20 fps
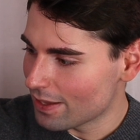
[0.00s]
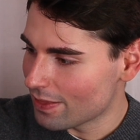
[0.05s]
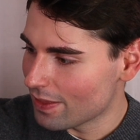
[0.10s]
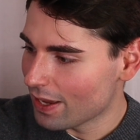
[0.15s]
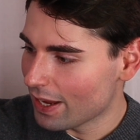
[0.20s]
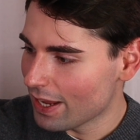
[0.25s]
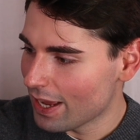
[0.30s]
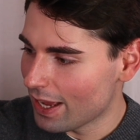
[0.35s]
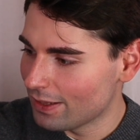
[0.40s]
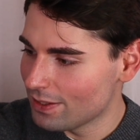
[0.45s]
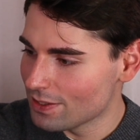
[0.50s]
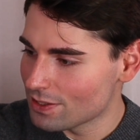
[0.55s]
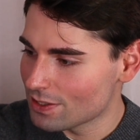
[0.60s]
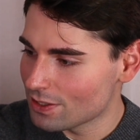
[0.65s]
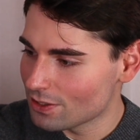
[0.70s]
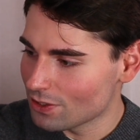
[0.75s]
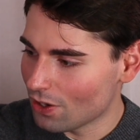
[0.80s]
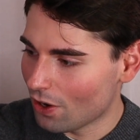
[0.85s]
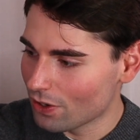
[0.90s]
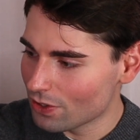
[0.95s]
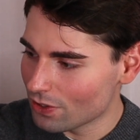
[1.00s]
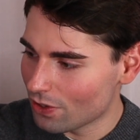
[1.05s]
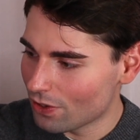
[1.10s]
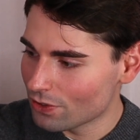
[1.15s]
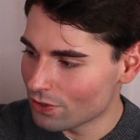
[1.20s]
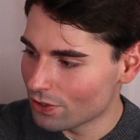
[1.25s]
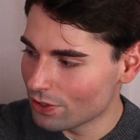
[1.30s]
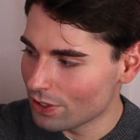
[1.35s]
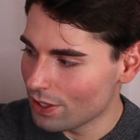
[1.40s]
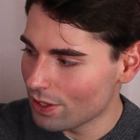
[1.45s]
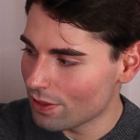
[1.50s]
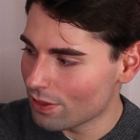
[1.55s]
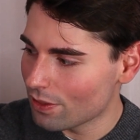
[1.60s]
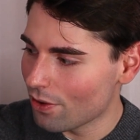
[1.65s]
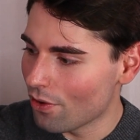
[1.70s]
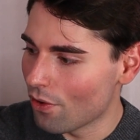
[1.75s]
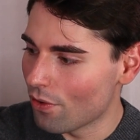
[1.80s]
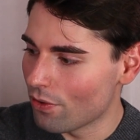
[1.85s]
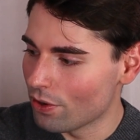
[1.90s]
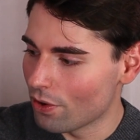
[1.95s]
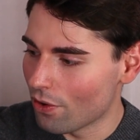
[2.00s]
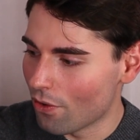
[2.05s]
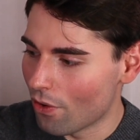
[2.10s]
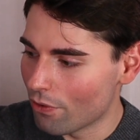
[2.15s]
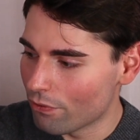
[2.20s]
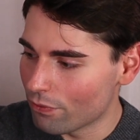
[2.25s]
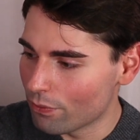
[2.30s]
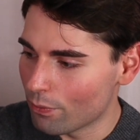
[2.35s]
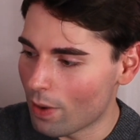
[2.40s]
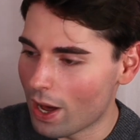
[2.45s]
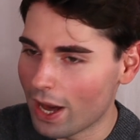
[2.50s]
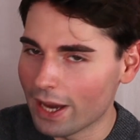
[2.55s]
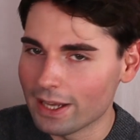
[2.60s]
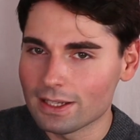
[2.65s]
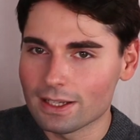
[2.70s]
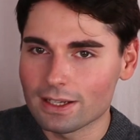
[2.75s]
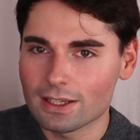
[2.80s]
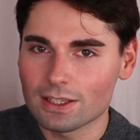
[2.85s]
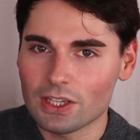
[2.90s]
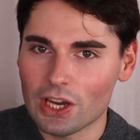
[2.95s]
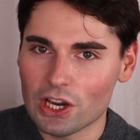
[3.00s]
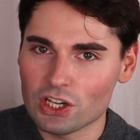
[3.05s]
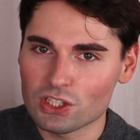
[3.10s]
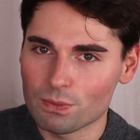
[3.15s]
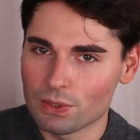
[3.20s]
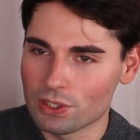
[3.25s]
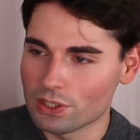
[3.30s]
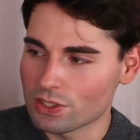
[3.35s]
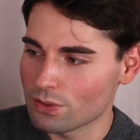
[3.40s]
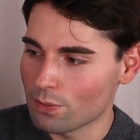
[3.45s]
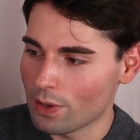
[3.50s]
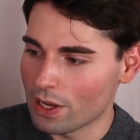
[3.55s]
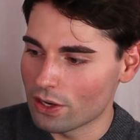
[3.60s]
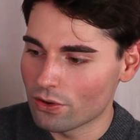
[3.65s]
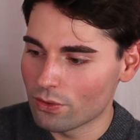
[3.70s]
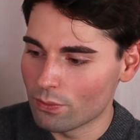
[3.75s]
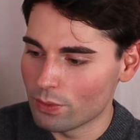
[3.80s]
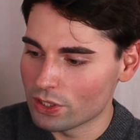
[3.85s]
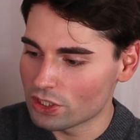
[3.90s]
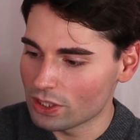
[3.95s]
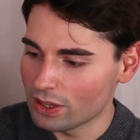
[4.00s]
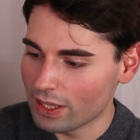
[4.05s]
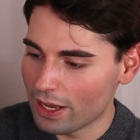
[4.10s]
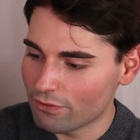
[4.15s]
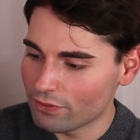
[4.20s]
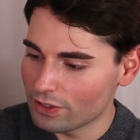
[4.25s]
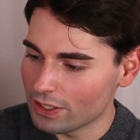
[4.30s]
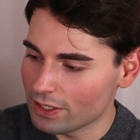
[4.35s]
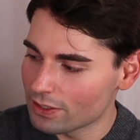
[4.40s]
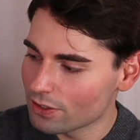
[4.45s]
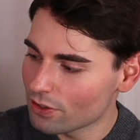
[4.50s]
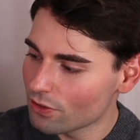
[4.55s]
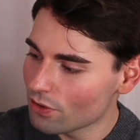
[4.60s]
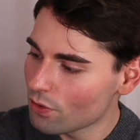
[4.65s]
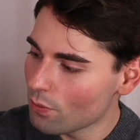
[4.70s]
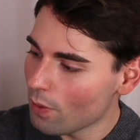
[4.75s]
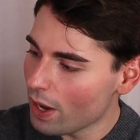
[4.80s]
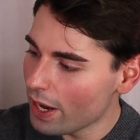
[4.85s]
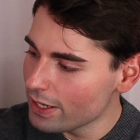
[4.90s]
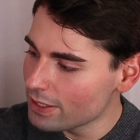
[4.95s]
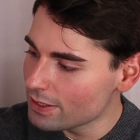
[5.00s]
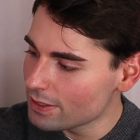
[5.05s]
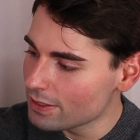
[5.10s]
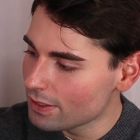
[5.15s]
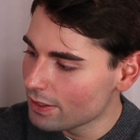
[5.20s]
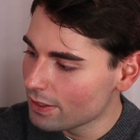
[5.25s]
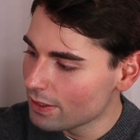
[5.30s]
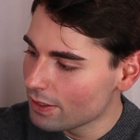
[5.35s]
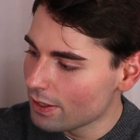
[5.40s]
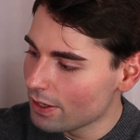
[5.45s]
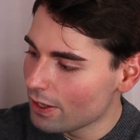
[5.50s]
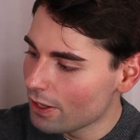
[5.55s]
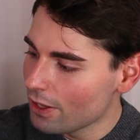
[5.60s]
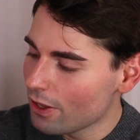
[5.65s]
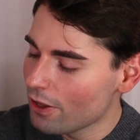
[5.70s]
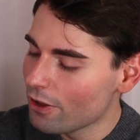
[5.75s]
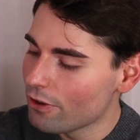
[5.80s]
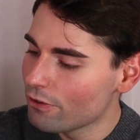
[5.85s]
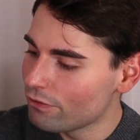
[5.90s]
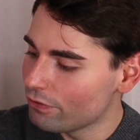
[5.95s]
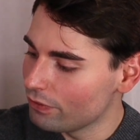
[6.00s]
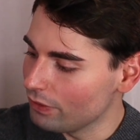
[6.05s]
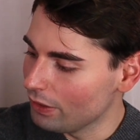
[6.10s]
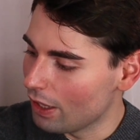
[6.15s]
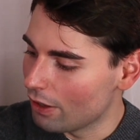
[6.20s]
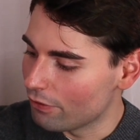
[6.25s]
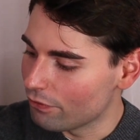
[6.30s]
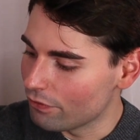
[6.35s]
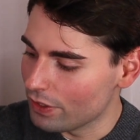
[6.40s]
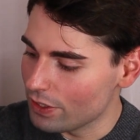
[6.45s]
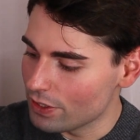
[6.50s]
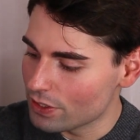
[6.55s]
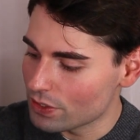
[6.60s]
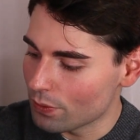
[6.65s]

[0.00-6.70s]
I think I had this tucked underneath an off-white cashmere sweater, which left it quite fluffy.